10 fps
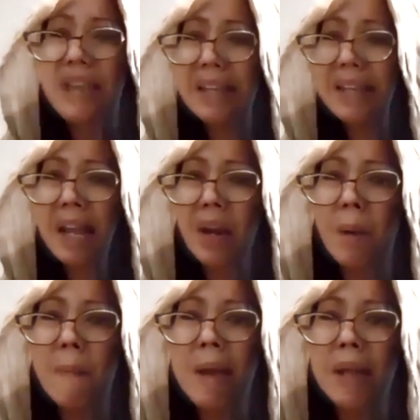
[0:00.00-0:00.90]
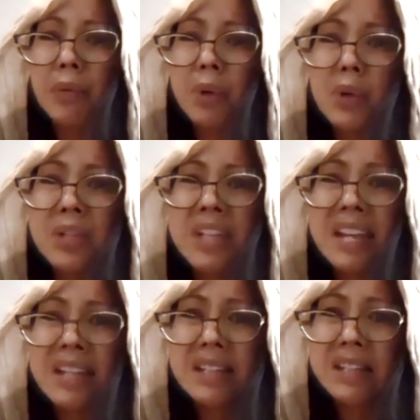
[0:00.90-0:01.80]
take care of my
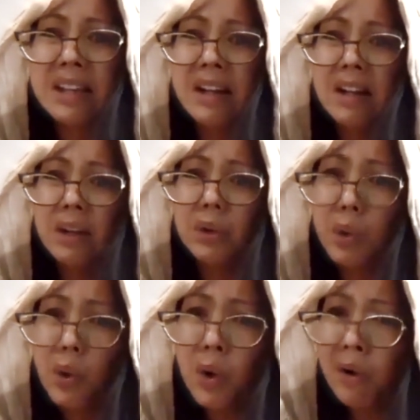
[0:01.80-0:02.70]
roses? You?